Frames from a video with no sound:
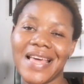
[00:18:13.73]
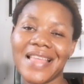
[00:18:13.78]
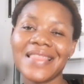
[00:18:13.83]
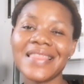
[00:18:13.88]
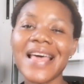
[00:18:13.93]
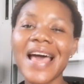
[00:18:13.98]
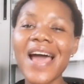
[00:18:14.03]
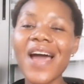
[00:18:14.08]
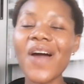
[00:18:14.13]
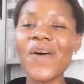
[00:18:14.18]

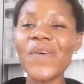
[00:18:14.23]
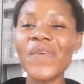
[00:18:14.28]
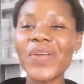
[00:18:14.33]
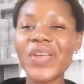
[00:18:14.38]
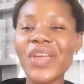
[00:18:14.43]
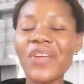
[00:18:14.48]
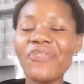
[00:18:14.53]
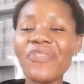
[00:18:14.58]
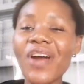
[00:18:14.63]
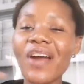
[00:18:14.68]
Now,
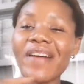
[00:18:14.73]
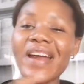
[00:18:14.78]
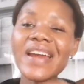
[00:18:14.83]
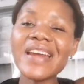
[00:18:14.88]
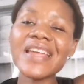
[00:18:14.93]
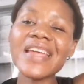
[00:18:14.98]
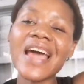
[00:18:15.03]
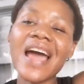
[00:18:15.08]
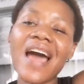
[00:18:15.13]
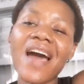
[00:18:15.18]
if you
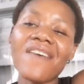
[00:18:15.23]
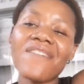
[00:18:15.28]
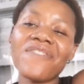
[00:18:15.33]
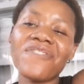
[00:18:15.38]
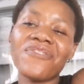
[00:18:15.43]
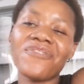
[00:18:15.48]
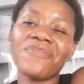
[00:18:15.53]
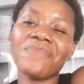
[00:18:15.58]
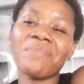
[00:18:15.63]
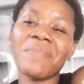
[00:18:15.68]
already
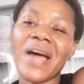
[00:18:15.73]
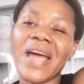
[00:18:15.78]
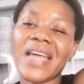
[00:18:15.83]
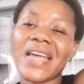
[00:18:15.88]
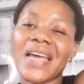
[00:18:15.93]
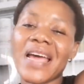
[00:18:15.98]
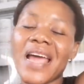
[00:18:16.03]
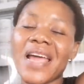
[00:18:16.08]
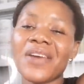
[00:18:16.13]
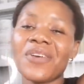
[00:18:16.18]
have my
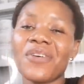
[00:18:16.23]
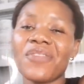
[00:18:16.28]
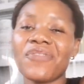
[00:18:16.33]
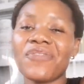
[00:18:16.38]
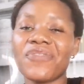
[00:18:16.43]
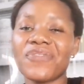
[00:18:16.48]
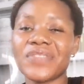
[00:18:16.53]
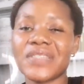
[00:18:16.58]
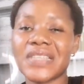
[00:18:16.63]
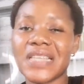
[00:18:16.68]
kind
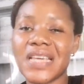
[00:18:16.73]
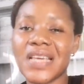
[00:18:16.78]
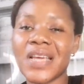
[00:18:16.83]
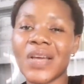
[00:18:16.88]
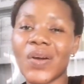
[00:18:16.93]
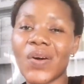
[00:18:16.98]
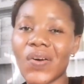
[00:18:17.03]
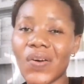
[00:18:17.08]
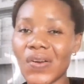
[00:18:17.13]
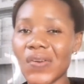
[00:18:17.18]
of skin
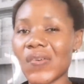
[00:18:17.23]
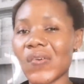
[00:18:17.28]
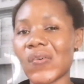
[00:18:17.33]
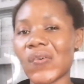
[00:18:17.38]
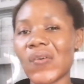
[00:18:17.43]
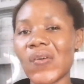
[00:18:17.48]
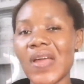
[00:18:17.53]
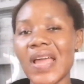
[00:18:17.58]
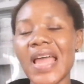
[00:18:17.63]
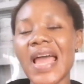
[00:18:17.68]

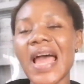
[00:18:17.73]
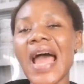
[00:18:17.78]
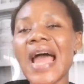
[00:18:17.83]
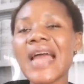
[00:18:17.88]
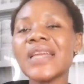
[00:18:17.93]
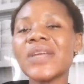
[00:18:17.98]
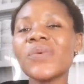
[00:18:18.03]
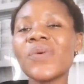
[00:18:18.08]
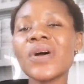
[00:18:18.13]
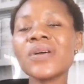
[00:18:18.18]
color
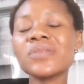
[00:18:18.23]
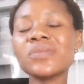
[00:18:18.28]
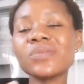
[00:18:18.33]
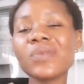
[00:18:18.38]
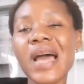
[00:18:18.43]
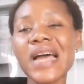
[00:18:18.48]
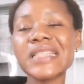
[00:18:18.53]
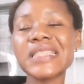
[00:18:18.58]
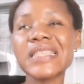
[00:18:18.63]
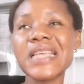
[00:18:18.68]
and you want
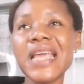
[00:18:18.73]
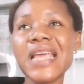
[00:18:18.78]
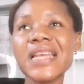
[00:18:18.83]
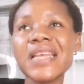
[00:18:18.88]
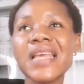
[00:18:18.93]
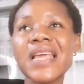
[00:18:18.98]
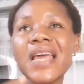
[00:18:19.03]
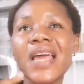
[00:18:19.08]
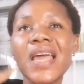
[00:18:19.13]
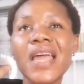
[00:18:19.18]
to
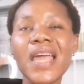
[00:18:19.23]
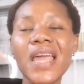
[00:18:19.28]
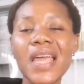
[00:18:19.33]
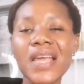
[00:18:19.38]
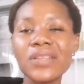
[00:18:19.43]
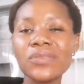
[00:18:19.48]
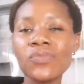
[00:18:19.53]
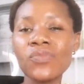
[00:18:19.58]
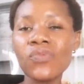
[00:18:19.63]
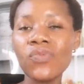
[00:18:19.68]
attain
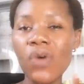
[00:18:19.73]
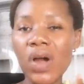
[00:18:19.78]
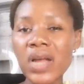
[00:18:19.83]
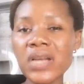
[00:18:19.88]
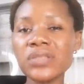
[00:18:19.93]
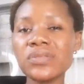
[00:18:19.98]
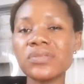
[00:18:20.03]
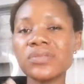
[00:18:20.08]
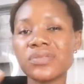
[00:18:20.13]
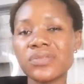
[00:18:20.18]

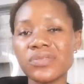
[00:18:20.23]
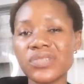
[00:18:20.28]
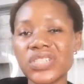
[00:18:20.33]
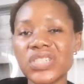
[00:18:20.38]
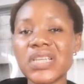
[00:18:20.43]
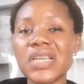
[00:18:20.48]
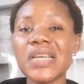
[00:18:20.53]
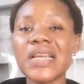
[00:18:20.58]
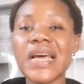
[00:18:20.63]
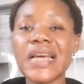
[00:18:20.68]
1 to 2
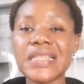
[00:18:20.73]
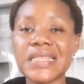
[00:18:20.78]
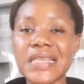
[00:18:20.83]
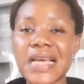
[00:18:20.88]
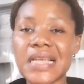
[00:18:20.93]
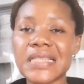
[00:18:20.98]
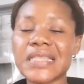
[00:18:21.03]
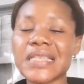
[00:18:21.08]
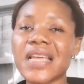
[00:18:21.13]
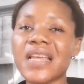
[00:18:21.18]
shade
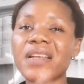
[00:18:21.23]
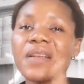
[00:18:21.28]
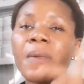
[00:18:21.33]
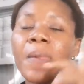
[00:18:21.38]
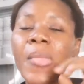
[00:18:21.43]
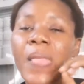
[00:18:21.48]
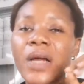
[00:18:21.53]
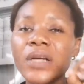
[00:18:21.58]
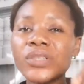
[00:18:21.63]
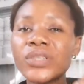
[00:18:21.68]
lighter skin,
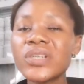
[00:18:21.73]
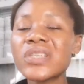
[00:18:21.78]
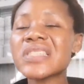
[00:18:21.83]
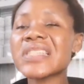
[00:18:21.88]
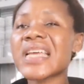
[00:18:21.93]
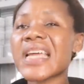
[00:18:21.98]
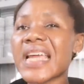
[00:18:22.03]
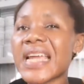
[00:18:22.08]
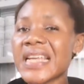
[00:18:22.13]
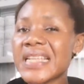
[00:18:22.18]

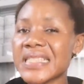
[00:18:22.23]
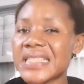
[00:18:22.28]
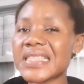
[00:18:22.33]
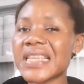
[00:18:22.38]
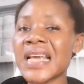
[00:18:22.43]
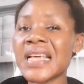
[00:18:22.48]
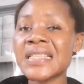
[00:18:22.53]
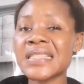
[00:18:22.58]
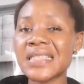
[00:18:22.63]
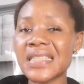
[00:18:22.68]
use the
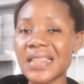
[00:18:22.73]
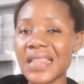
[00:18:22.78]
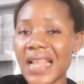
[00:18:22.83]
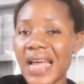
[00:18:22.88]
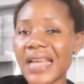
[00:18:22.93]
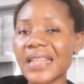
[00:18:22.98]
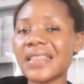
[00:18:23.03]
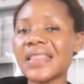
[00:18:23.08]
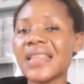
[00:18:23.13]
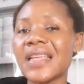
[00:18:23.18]
intense
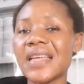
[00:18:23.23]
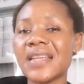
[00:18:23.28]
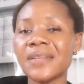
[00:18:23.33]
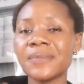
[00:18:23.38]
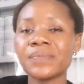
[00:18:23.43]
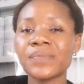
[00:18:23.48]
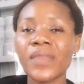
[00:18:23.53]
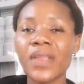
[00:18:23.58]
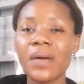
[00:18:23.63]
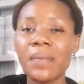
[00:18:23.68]

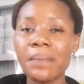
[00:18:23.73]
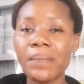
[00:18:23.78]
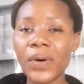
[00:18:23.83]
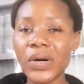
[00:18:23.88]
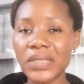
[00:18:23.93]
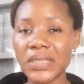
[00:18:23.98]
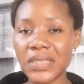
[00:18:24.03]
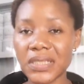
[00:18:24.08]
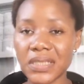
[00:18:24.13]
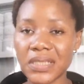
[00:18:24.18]
lightening
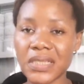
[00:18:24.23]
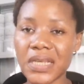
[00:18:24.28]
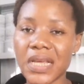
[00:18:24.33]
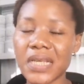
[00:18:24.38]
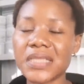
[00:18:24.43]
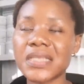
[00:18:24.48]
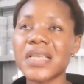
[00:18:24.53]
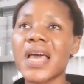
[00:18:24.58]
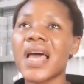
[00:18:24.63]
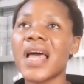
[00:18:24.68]
body
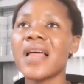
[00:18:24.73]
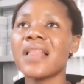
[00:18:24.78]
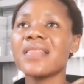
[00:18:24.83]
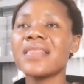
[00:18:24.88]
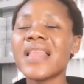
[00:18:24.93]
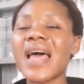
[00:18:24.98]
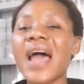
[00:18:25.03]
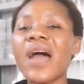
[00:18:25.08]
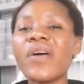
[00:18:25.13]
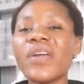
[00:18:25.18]
set.
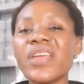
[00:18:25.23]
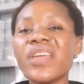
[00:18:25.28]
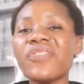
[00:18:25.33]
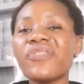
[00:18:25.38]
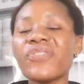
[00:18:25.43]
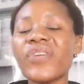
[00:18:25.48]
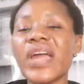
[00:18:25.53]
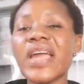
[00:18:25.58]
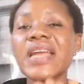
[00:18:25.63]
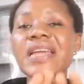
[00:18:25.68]
Now,
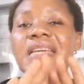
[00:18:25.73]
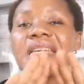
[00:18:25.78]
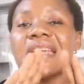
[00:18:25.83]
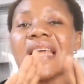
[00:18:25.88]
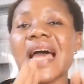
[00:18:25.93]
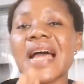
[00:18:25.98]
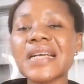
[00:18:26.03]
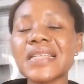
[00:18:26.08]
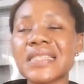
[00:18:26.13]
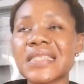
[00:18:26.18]
if you're a
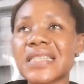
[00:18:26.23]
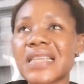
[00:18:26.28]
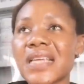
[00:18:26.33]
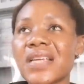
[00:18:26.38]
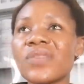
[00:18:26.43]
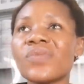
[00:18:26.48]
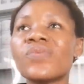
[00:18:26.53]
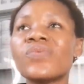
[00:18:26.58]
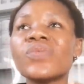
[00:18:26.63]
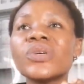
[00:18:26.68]
dark
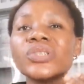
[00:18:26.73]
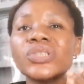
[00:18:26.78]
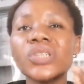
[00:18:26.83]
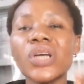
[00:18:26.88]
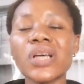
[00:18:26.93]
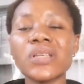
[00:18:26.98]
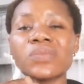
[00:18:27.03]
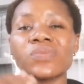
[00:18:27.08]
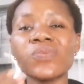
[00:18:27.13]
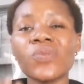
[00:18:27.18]
skin who
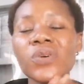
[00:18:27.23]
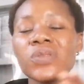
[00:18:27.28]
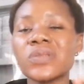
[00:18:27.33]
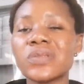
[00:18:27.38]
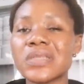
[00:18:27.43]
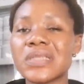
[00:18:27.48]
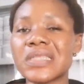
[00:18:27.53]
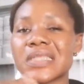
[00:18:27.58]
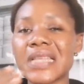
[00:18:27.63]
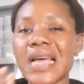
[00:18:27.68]
just want
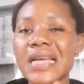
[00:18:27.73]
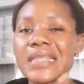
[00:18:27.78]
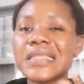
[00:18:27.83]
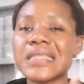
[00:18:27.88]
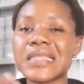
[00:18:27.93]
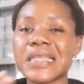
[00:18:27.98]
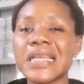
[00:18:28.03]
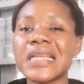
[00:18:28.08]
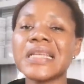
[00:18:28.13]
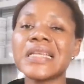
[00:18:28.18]
to start
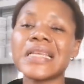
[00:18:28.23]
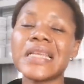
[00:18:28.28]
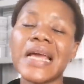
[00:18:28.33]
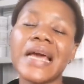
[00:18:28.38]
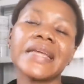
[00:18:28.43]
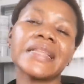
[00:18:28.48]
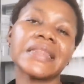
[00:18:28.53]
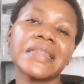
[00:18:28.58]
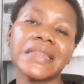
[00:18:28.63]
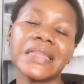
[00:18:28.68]
skin
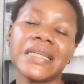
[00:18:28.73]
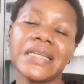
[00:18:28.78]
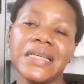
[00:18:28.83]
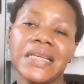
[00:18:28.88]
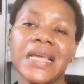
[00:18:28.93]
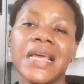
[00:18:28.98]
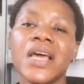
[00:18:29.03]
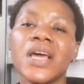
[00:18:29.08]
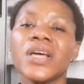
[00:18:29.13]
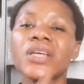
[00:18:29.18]

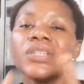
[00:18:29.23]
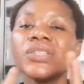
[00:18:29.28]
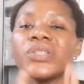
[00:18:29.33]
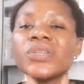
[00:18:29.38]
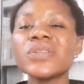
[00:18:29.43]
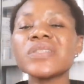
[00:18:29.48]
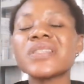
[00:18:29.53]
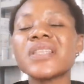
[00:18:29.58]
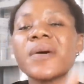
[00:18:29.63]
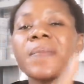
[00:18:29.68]
lightening,
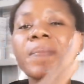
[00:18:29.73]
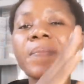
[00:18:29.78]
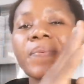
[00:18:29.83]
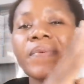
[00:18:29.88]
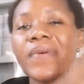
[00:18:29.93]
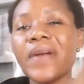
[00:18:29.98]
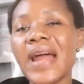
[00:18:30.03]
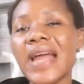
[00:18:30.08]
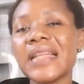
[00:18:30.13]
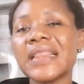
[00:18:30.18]
use the
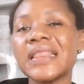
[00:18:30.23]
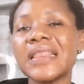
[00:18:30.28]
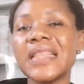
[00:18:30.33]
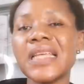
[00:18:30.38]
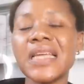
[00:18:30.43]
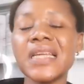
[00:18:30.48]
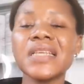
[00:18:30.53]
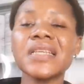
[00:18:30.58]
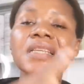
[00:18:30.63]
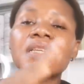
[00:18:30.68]

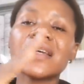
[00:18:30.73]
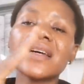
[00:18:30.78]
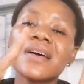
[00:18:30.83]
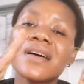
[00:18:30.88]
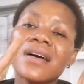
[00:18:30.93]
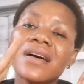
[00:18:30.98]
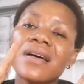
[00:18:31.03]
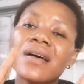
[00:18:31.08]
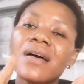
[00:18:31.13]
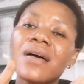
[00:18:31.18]
brightening
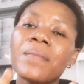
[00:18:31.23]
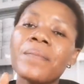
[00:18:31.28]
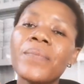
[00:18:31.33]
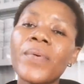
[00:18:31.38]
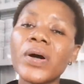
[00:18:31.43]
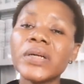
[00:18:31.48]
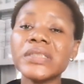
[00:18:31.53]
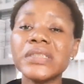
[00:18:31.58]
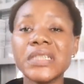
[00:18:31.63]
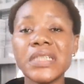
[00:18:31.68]

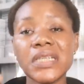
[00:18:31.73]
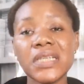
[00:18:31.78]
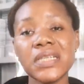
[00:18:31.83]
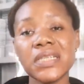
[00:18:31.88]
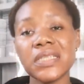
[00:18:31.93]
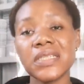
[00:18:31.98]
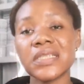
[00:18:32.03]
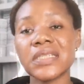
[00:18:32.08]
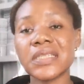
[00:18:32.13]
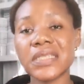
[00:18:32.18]
body
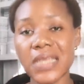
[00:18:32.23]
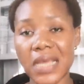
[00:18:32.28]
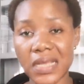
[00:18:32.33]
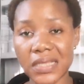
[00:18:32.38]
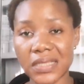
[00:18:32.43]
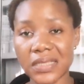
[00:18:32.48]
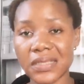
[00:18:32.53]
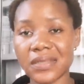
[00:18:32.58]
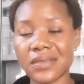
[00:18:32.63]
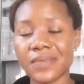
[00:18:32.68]

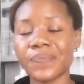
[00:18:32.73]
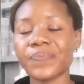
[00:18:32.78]
set.